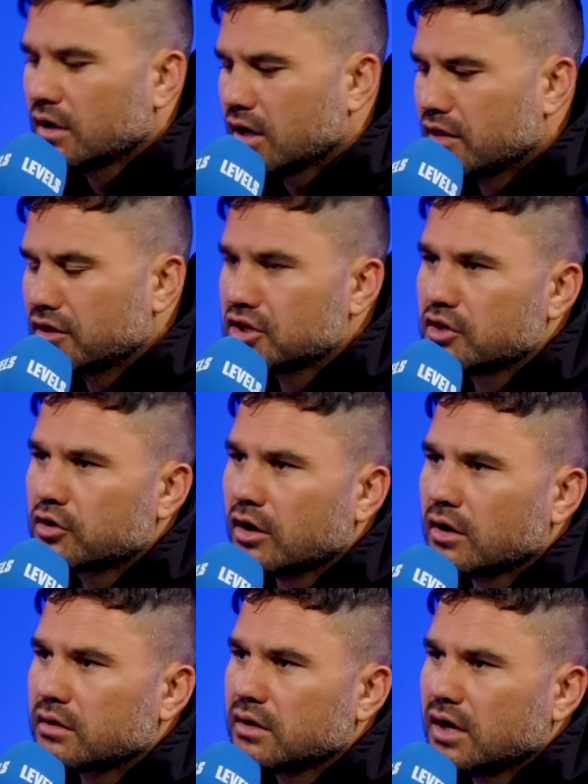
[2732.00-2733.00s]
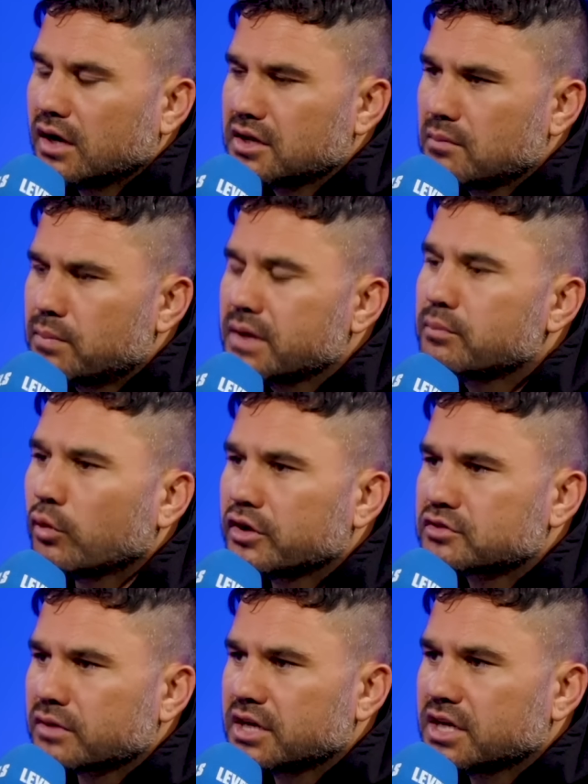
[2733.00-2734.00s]
and then you got your big
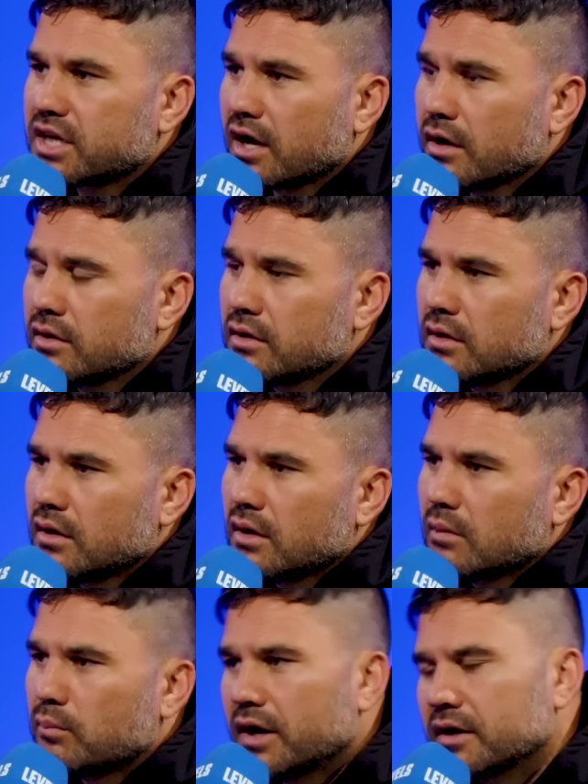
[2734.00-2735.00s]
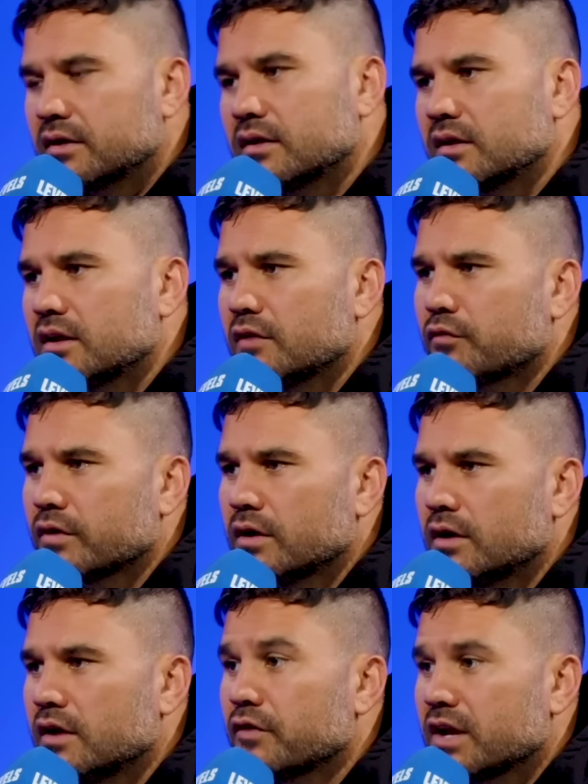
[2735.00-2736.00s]
boys ready to go. But if
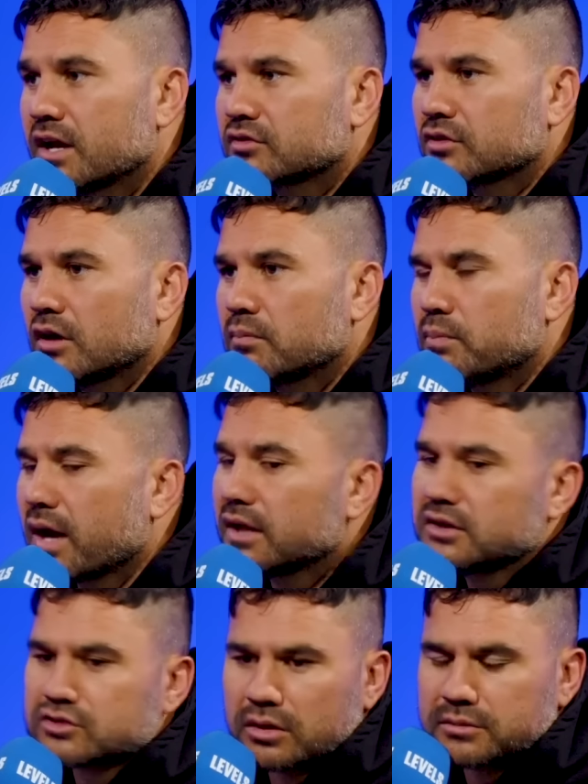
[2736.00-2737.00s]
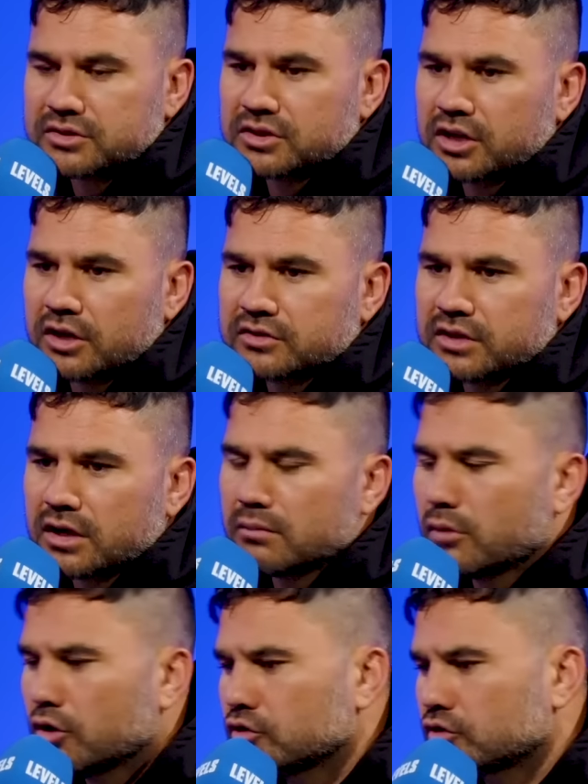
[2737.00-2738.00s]
an outside Bailey Simonson goes
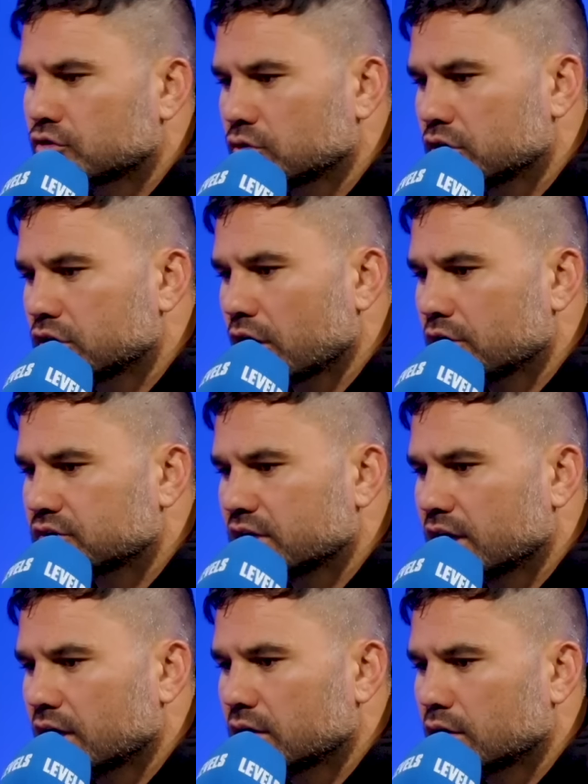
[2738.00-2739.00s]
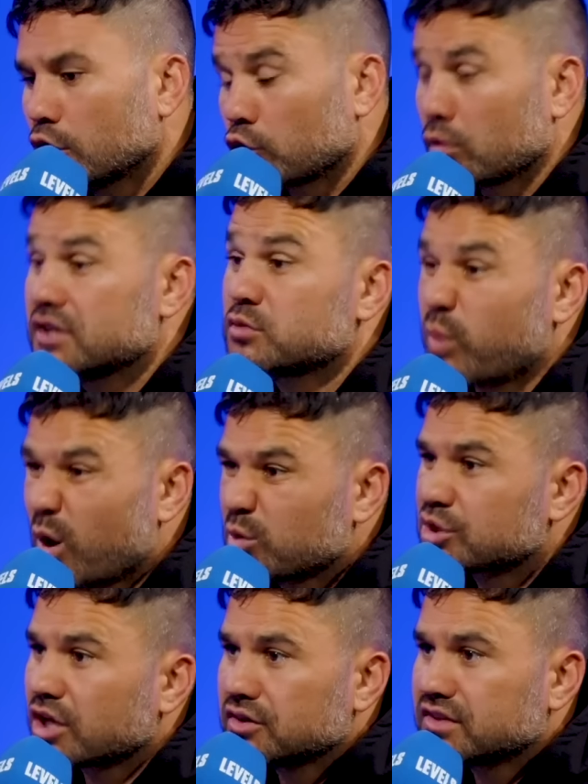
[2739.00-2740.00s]
down, Moses Sully goes down, Reece
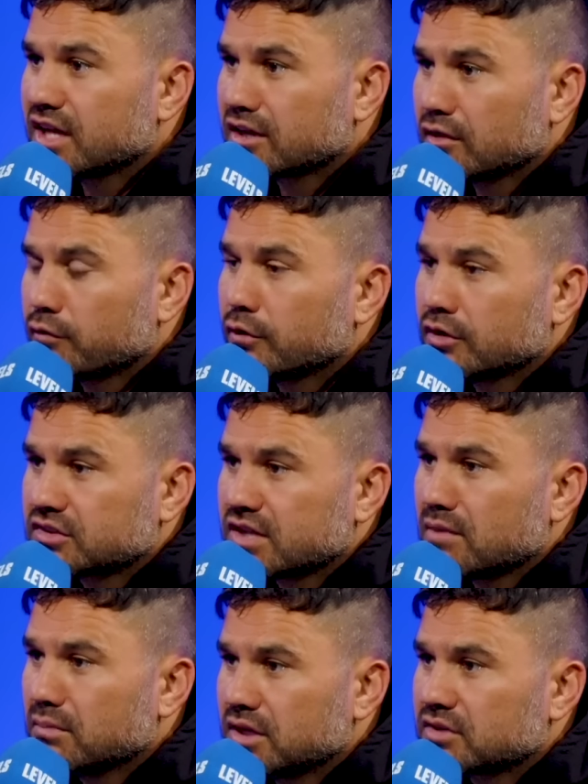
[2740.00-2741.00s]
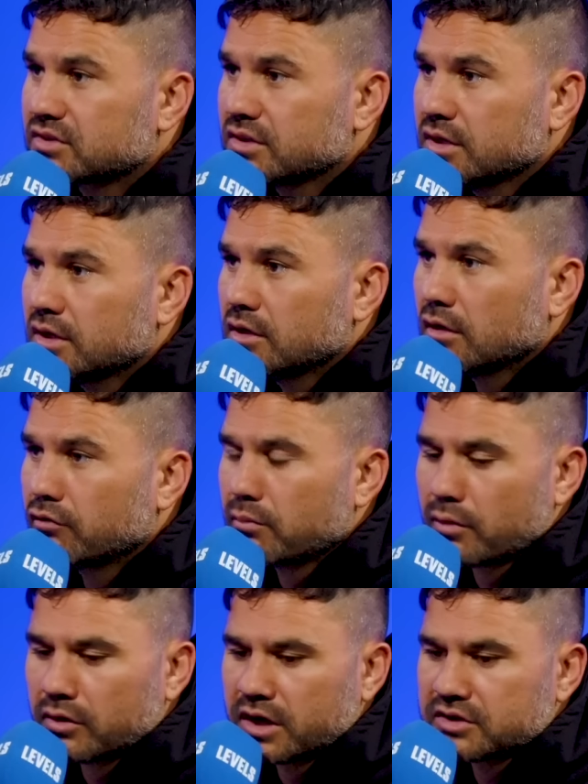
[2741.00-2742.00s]
Walsh goes down in the first 10 minutes of the
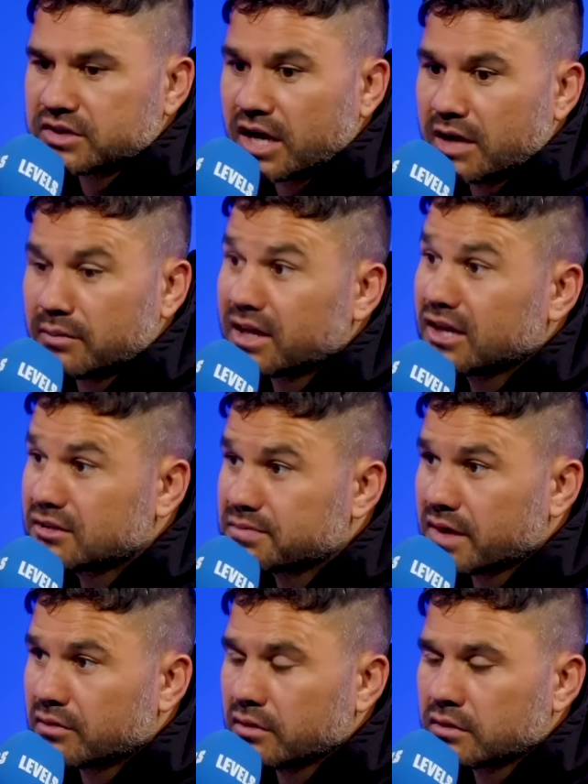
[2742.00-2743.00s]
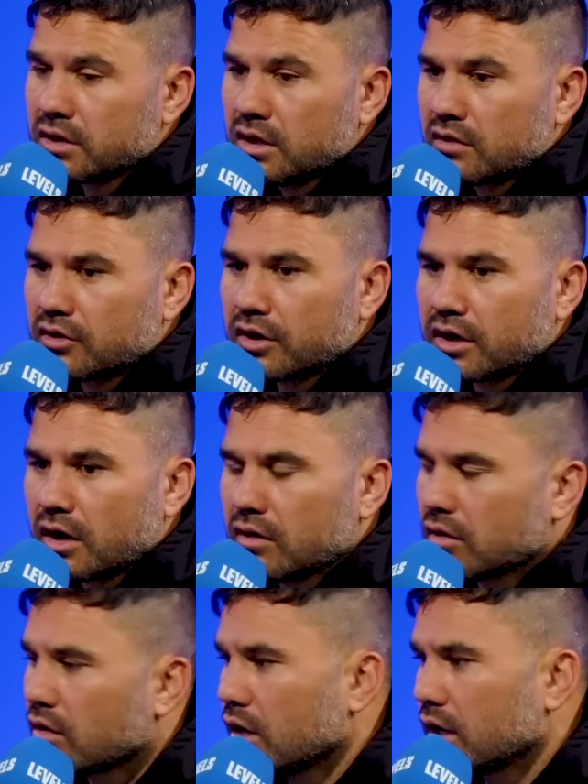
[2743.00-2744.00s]
Broncos game against Penrith, then I
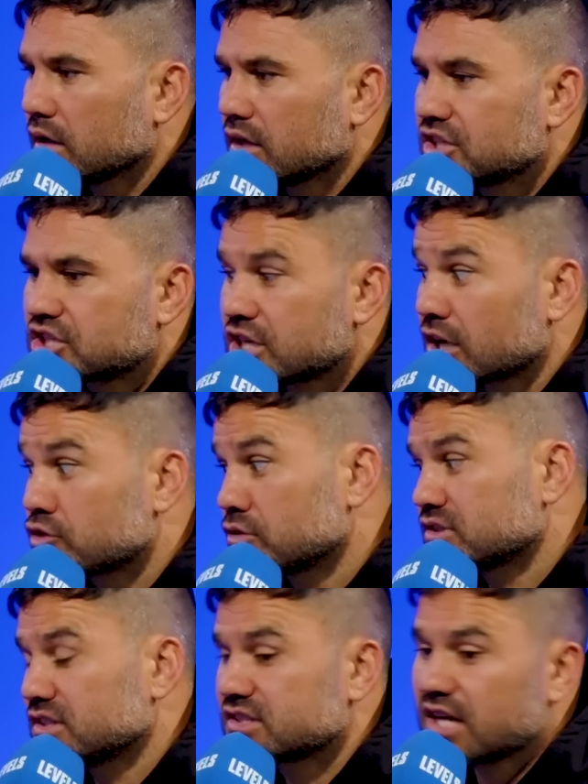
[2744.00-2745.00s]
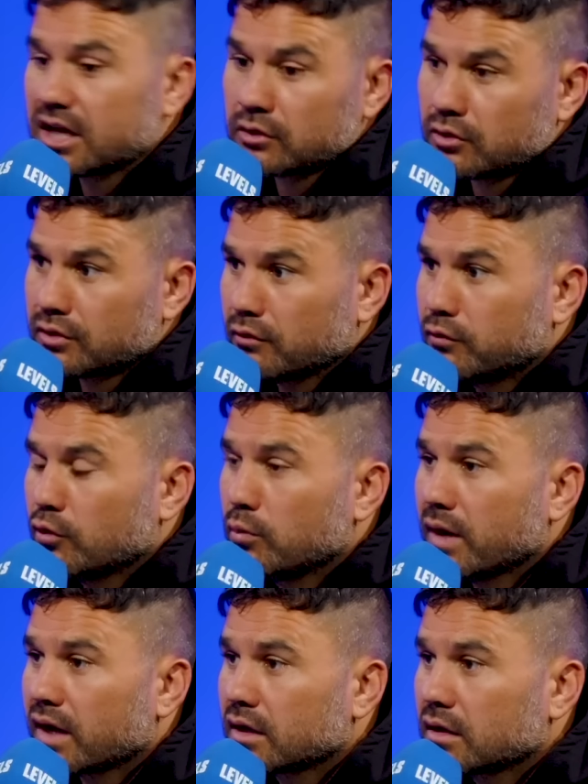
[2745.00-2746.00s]
go, all right, let's chuck Tristan Saylor on at
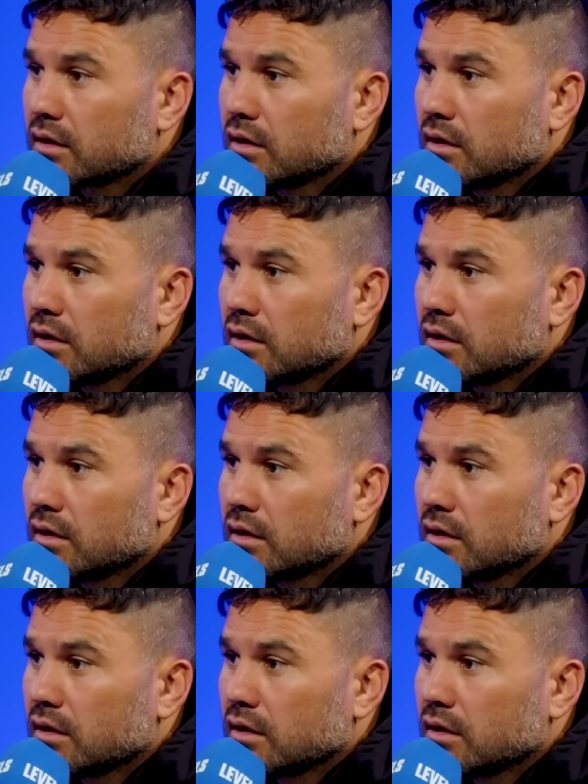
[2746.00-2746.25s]
fullback